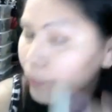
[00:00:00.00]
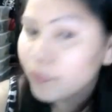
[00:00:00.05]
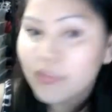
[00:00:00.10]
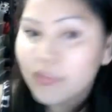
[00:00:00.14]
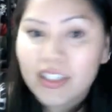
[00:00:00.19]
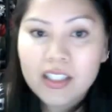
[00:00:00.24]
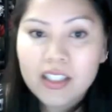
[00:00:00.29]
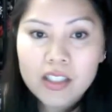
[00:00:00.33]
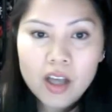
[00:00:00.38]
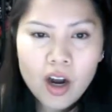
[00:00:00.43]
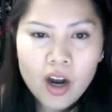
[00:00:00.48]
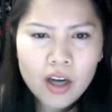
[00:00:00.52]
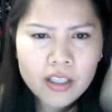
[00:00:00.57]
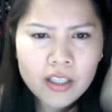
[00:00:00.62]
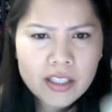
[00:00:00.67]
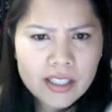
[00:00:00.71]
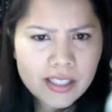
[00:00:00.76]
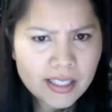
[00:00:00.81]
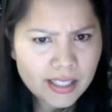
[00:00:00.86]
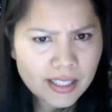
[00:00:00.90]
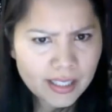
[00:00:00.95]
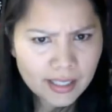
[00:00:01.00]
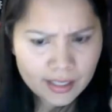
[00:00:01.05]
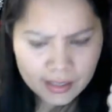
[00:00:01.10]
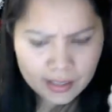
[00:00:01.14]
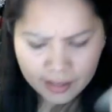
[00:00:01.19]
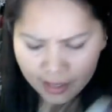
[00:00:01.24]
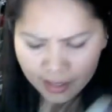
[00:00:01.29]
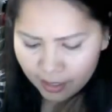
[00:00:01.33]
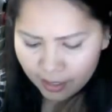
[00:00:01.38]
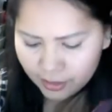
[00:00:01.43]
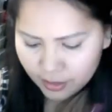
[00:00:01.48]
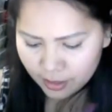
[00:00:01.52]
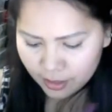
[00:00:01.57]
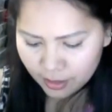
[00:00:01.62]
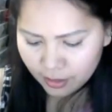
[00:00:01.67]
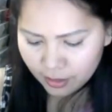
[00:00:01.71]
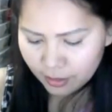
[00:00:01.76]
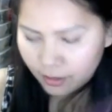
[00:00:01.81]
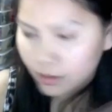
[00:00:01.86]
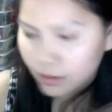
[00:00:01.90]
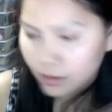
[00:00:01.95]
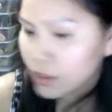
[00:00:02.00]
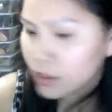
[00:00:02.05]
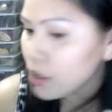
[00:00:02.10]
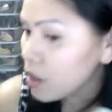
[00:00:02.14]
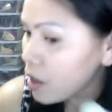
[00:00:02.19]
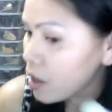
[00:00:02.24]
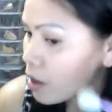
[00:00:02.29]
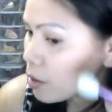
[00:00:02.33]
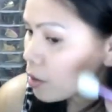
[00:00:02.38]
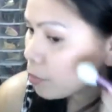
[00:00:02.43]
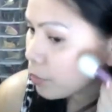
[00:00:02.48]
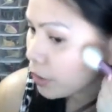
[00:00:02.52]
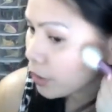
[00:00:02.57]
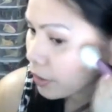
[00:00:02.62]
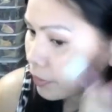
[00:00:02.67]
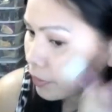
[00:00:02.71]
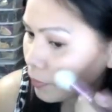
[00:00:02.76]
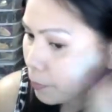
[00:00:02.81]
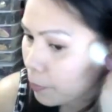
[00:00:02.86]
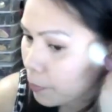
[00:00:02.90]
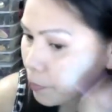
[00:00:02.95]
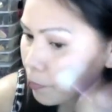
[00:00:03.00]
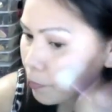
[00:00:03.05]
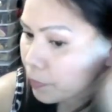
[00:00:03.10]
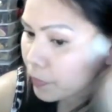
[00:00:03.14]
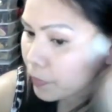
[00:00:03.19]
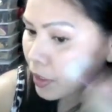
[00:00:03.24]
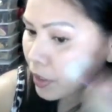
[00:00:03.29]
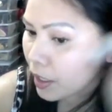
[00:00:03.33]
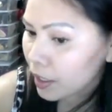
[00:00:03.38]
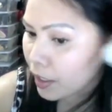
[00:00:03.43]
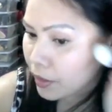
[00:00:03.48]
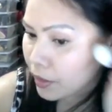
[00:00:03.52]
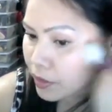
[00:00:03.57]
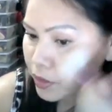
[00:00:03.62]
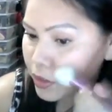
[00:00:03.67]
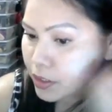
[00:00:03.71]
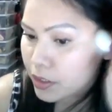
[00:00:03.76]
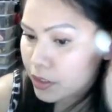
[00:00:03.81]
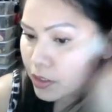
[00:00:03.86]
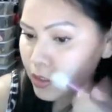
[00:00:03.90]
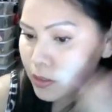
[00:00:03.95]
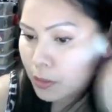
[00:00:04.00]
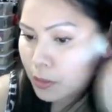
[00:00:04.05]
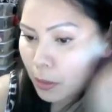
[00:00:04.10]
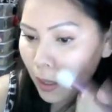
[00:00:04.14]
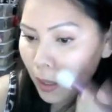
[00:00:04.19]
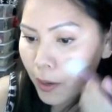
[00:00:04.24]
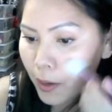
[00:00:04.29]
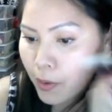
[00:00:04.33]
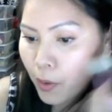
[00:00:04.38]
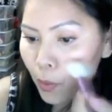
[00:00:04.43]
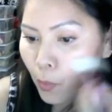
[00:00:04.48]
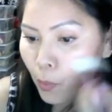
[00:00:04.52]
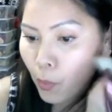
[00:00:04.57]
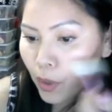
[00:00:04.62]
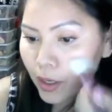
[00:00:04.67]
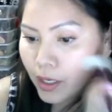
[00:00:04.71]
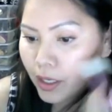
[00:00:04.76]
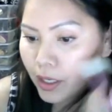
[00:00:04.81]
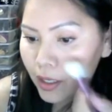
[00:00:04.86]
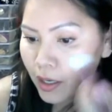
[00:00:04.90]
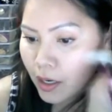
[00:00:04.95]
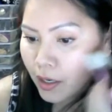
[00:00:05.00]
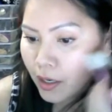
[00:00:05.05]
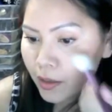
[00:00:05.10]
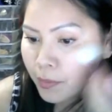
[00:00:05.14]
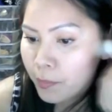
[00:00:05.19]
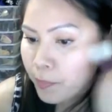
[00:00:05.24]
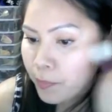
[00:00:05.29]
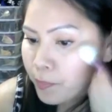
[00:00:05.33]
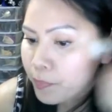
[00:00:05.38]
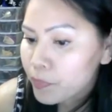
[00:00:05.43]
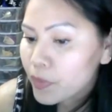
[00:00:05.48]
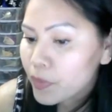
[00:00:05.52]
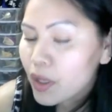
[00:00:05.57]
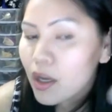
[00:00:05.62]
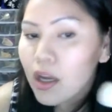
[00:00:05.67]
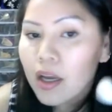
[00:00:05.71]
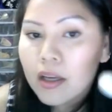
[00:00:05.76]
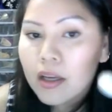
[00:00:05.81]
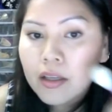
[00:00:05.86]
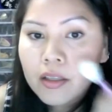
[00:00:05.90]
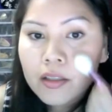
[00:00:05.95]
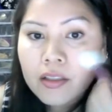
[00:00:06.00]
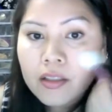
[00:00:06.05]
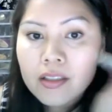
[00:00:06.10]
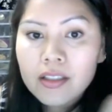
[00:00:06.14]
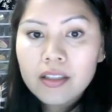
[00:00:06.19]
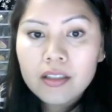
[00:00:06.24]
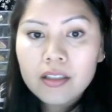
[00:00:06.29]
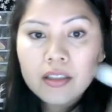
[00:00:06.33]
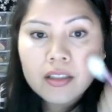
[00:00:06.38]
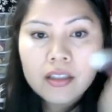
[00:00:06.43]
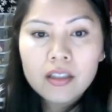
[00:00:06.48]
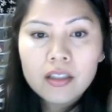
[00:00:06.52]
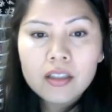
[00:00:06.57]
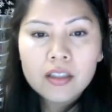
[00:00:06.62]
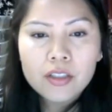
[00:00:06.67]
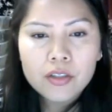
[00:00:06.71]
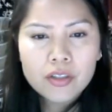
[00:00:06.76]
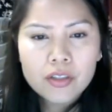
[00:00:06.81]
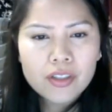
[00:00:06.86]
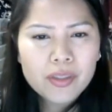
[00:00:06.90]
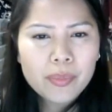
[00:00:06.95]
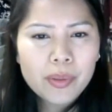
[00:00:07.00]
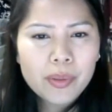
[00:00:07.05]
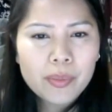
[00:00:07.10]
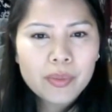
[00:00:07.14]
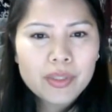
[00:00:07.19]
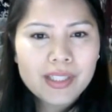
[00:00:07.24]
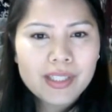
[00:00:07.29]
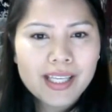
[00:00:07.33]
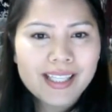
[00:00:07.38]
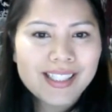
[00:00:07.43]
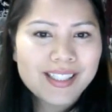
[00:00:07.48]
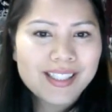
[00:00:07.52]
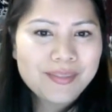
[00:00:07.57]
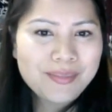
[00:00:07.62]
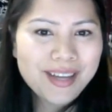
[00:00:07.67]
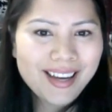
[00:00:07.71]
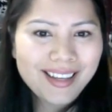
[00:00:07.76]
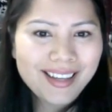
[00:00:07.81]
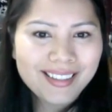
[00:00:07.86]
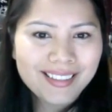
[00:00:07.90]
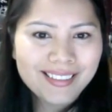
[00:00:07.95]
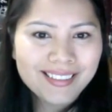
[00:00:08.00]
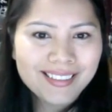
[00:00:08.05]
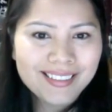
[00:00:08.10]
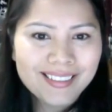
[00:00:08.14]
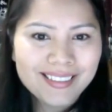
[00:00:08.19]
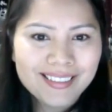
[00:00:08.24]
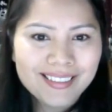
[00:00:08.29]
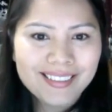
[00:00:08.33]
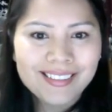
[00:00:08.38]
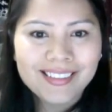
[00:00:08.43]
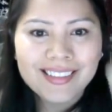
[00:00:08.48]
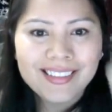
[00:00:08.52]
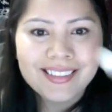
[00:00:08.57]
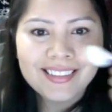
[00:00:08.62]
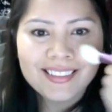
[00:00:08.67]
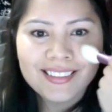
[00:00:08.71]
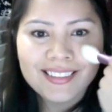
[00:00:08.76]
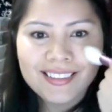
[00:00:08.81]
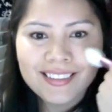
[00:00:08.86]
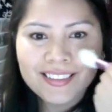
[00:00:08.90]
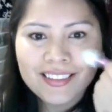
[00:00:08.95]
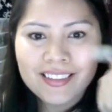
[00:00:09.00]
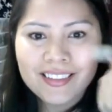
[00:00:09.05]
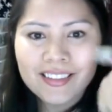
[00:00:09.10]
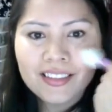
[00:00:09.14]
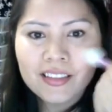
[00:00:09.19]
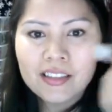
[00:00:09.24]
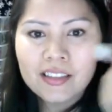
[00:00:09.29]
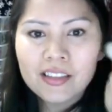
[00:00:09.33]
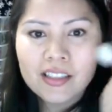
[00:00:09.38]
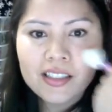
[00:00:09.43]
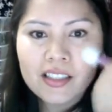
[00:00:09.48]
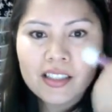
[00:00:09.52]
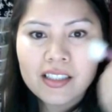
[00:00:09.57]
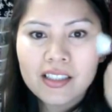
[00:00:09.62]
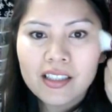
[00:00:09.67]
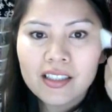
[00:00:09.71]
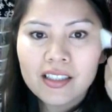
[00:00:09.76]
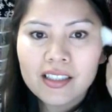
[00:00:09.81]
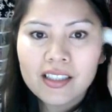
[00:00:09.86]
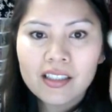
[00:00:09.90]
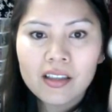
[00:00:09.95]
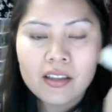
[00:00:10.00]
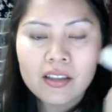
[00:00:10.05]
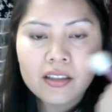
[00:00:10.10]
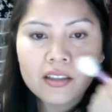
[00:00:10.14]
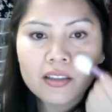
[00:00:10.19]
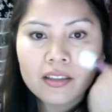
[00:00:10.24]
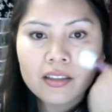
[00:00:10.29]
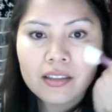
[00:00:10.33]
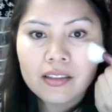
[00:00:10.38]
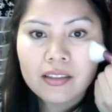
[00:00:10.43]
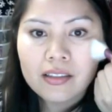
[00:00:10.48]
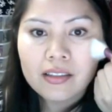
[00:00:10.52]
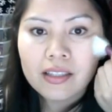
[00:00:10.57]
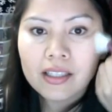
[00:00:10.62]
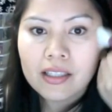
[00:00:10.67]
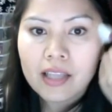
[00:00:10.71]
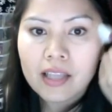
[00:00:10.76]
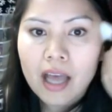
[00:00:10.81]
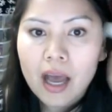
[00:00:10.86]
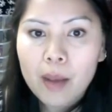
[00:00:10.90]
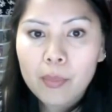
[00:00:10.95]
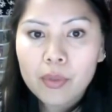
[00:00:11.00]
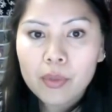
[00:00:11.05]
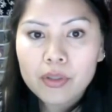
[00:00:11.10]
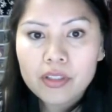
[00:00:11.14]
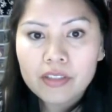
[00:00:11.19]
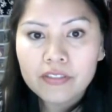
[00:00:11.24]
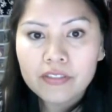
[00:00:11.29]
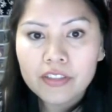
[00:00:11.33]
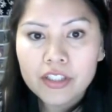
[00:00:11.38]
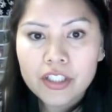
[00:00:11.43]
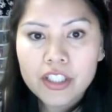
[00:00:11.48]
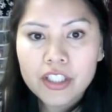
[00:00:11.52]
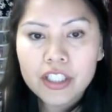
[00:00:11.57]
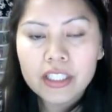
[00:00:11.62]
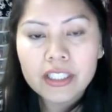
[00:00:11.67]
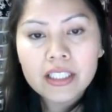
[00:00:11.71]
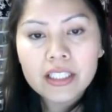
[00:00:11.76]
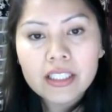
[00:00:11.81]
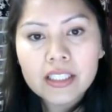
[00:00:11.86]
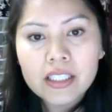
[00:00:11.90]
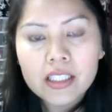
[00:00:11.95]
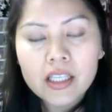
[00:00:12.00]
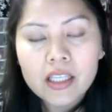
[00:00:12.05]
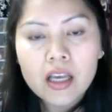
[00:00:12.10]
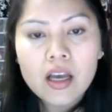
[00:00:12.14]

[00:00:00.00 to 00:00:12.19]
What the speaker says: It's hard to see in that thing. But yeah, just kind of work it in. And usually people say smile and just start it on like the apples of your cheeks.